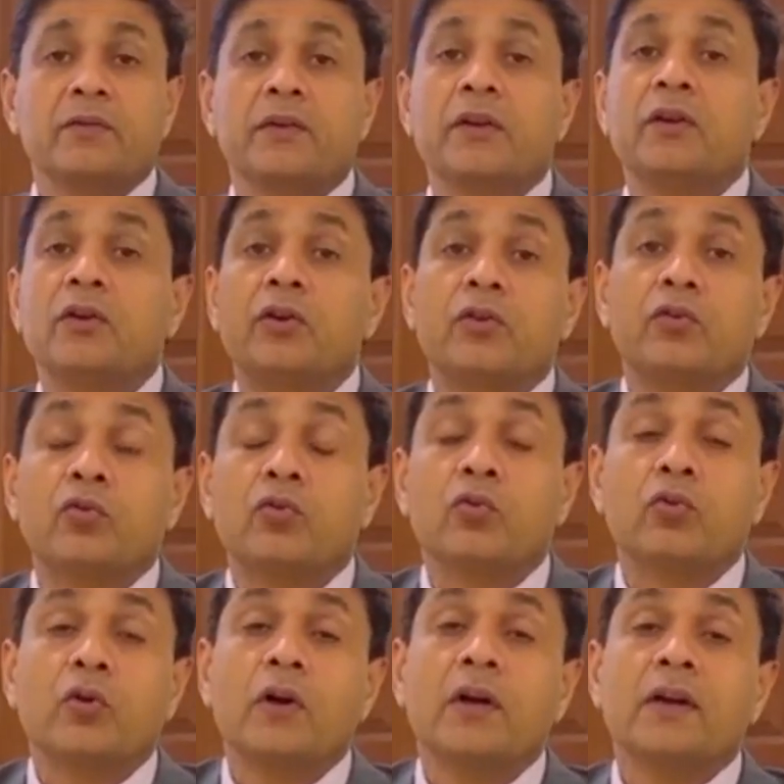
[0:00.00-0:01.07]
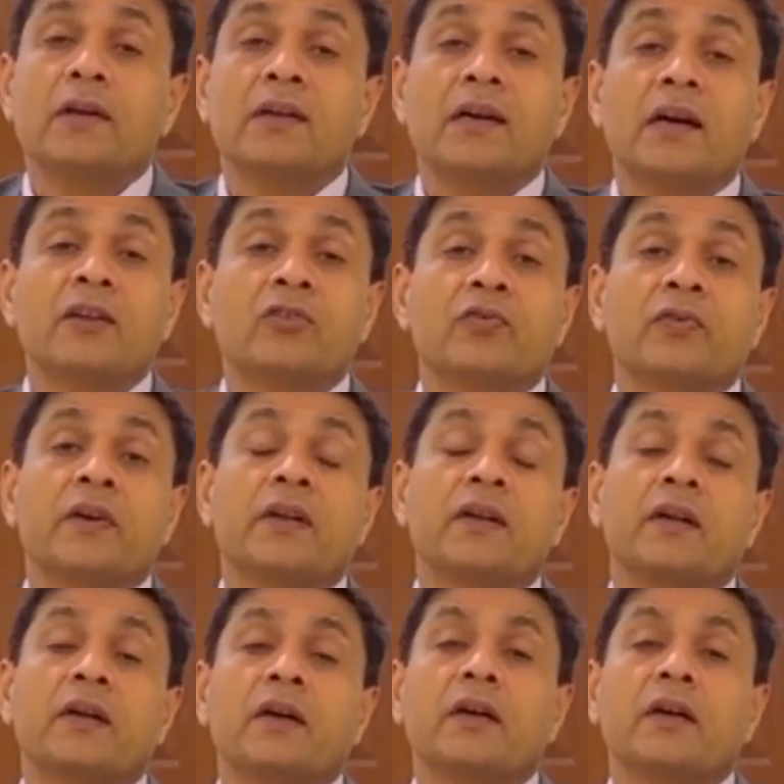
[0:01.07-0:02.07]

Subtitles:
We need to transfer